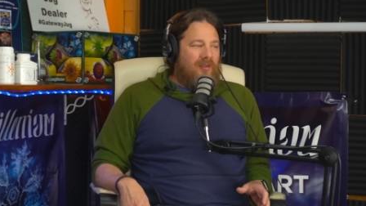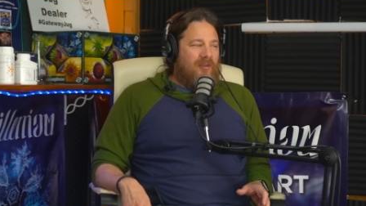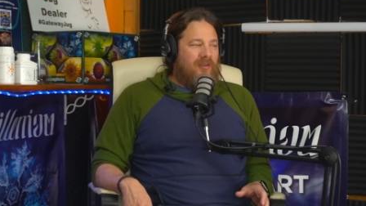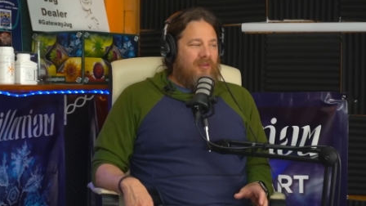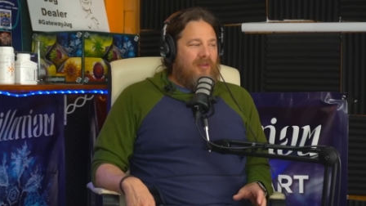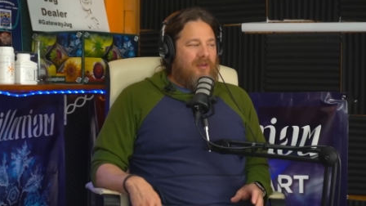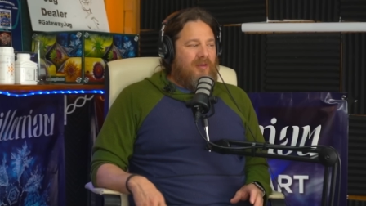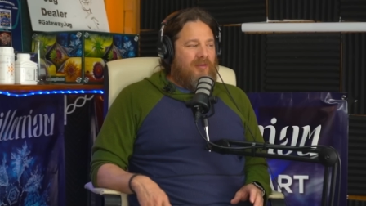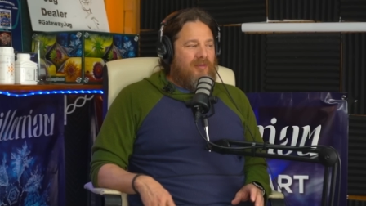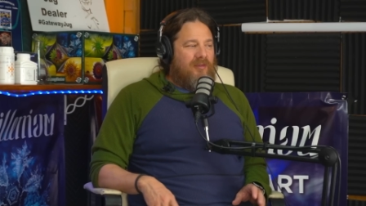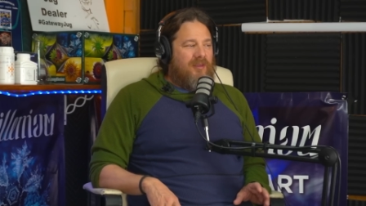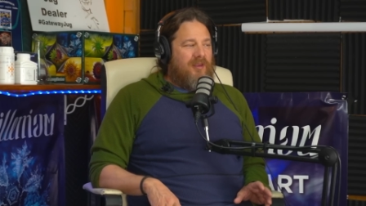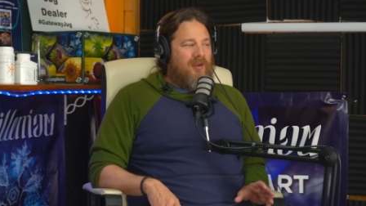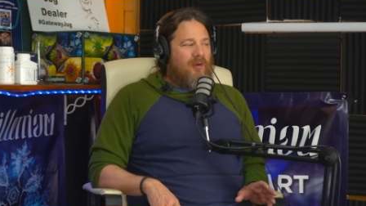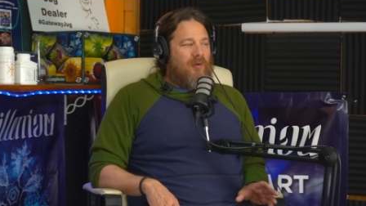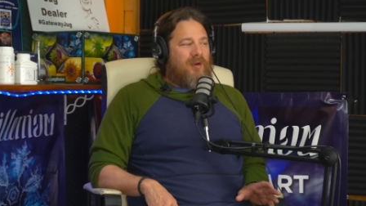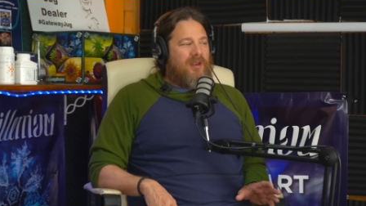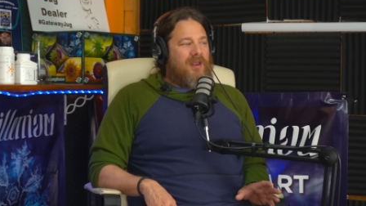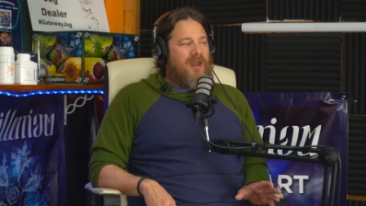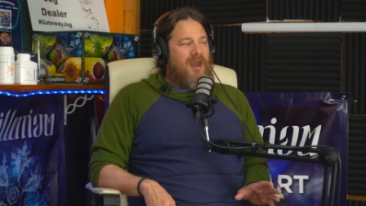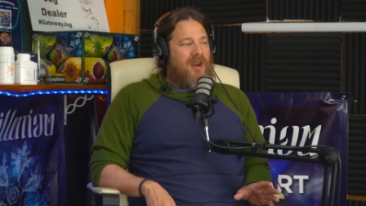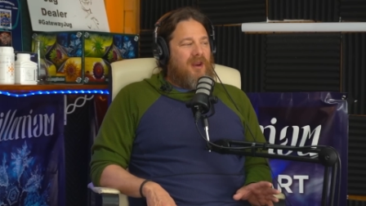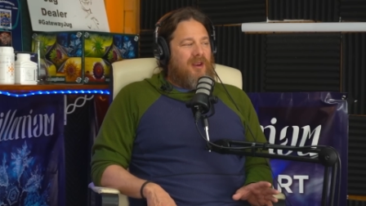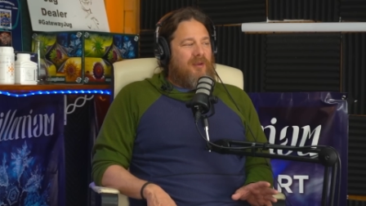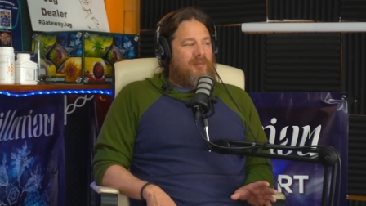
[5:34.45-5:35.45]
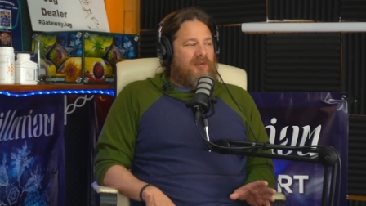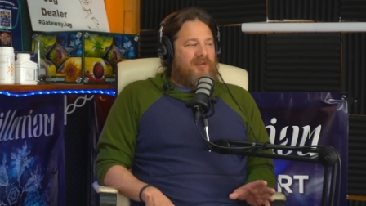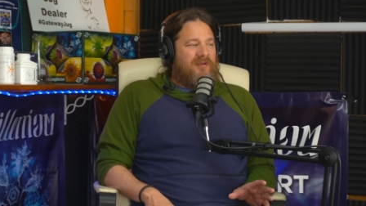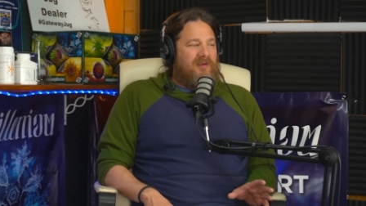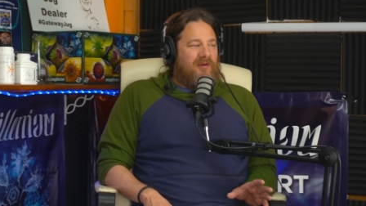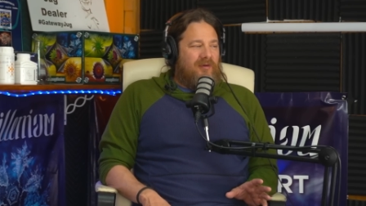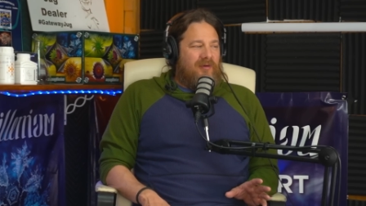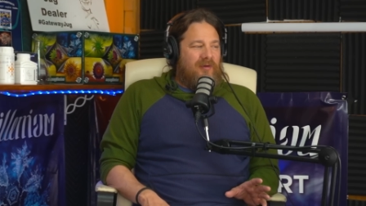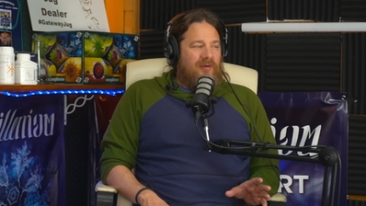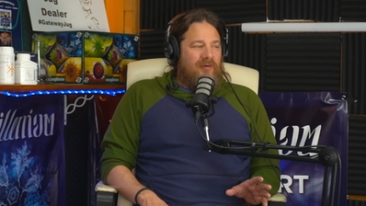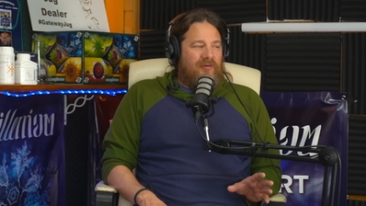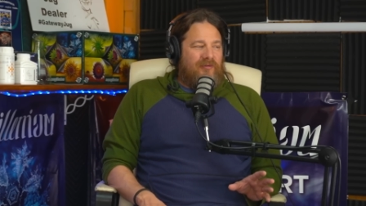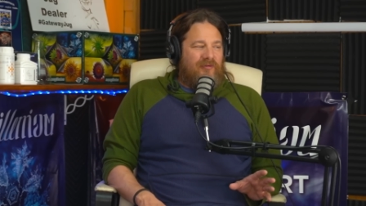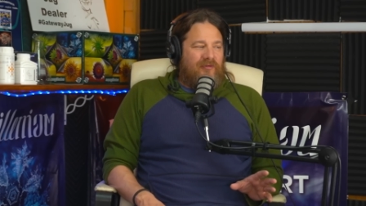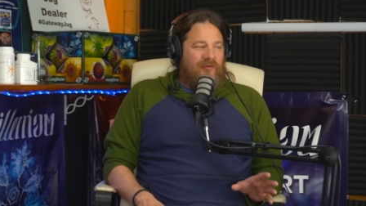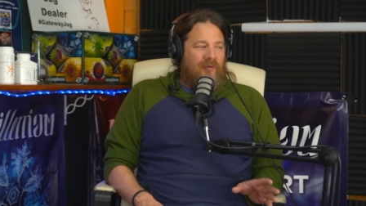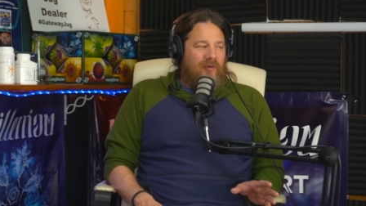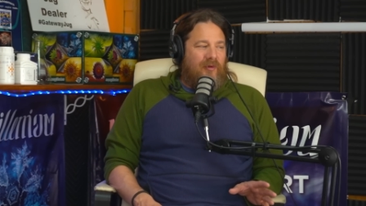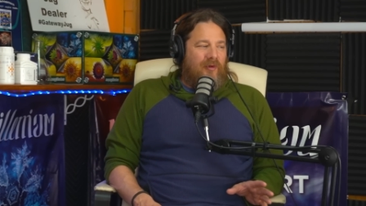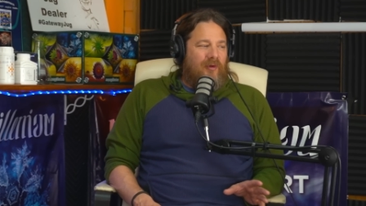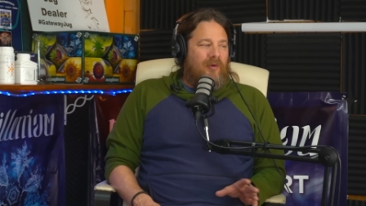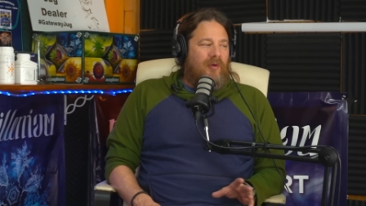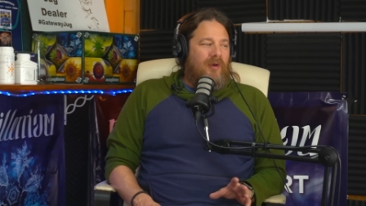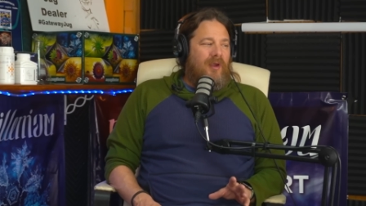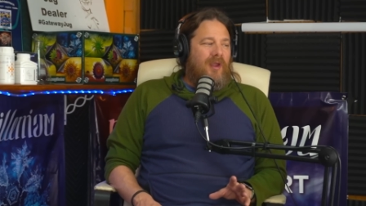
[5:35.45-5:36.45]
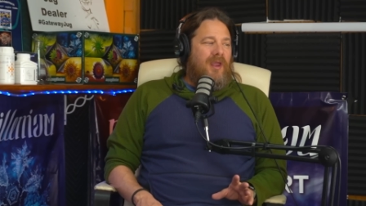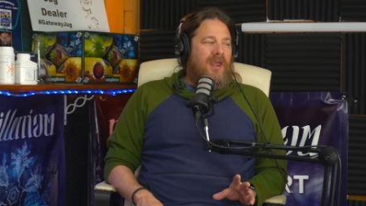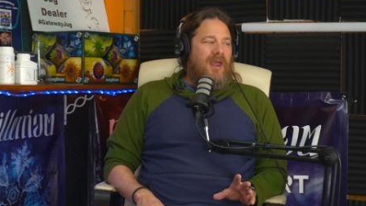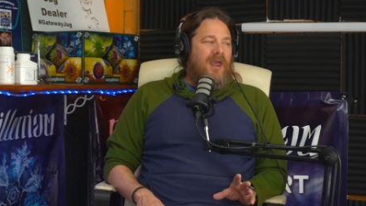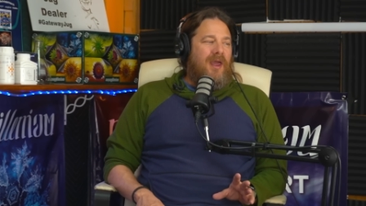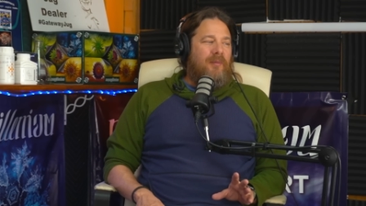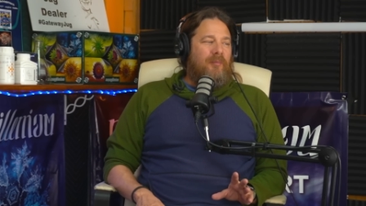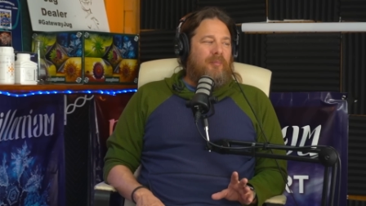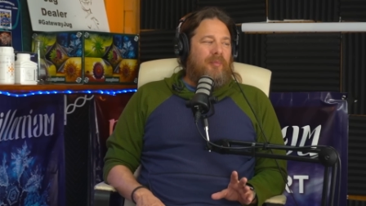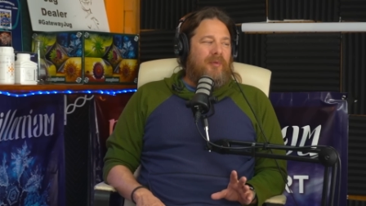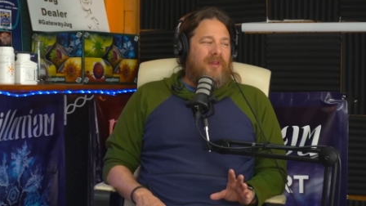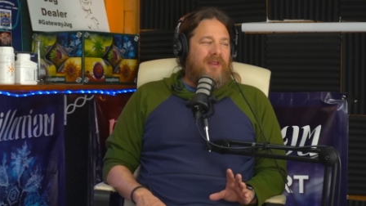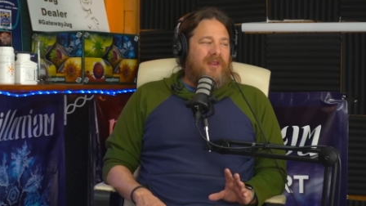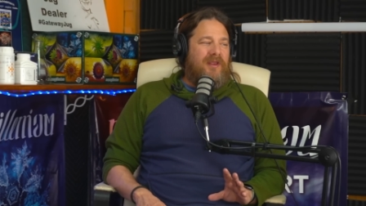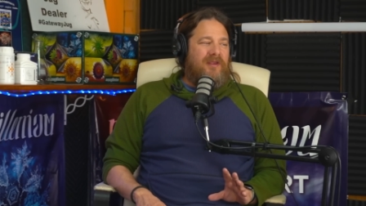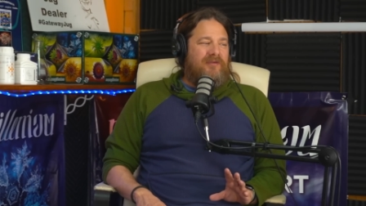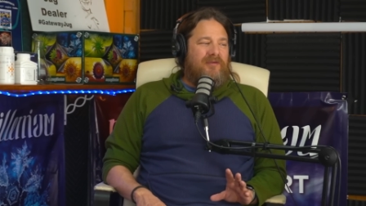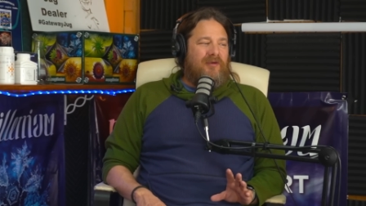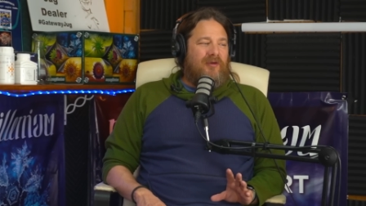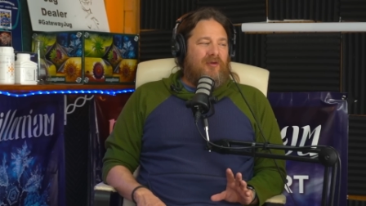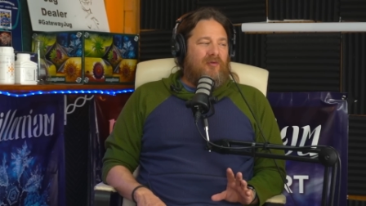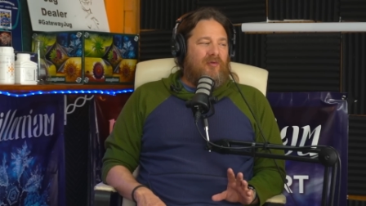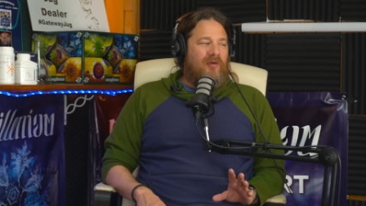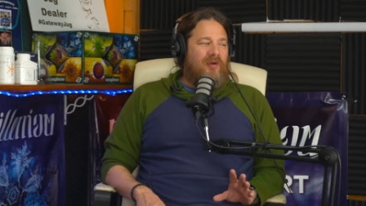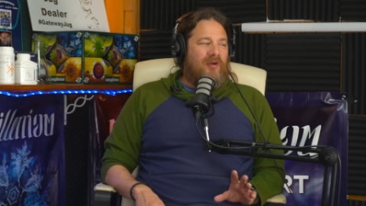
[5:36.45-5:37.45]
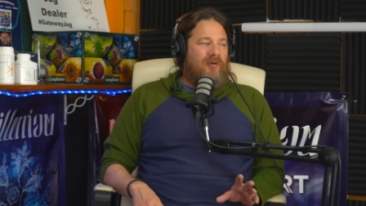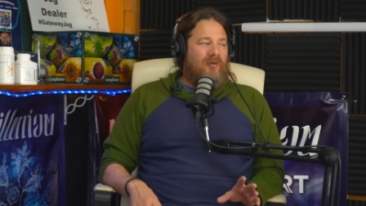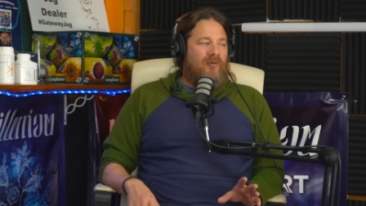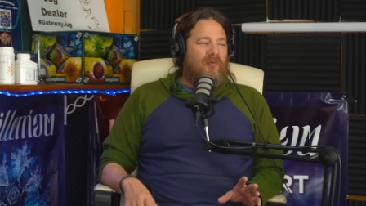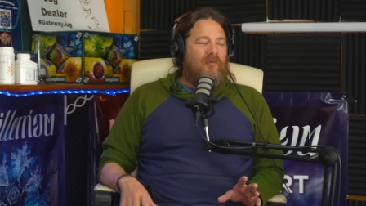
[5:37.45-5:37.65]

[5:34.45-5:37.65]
the organic material in soil and plays a critical